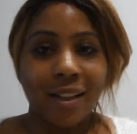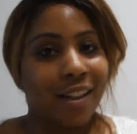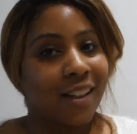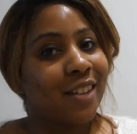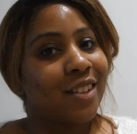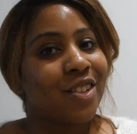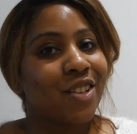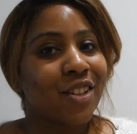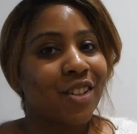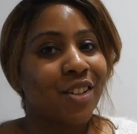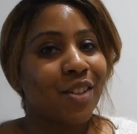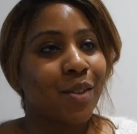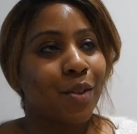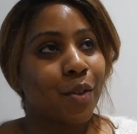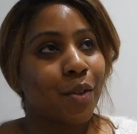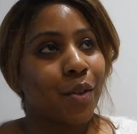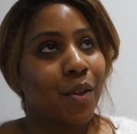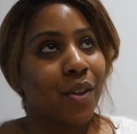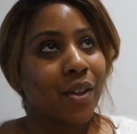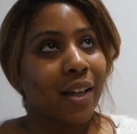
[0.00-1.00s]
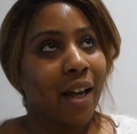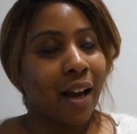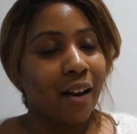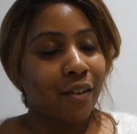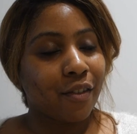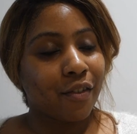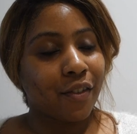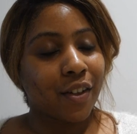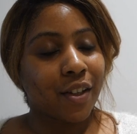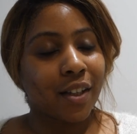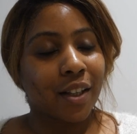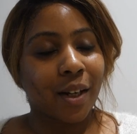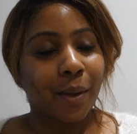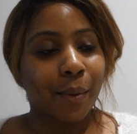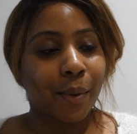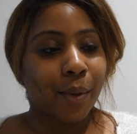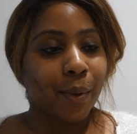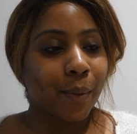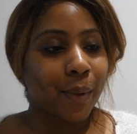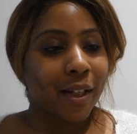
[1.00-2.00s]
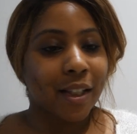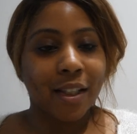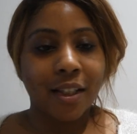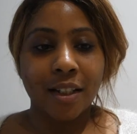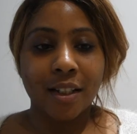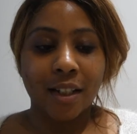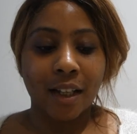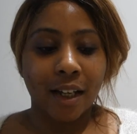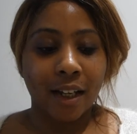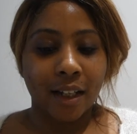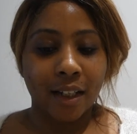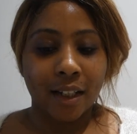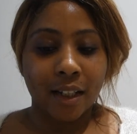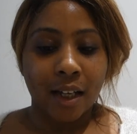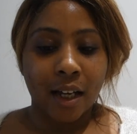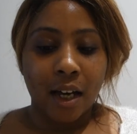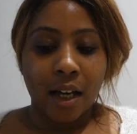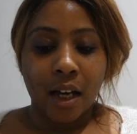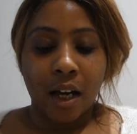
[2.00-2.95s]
then I can show you the outfit that I'm going to wear today.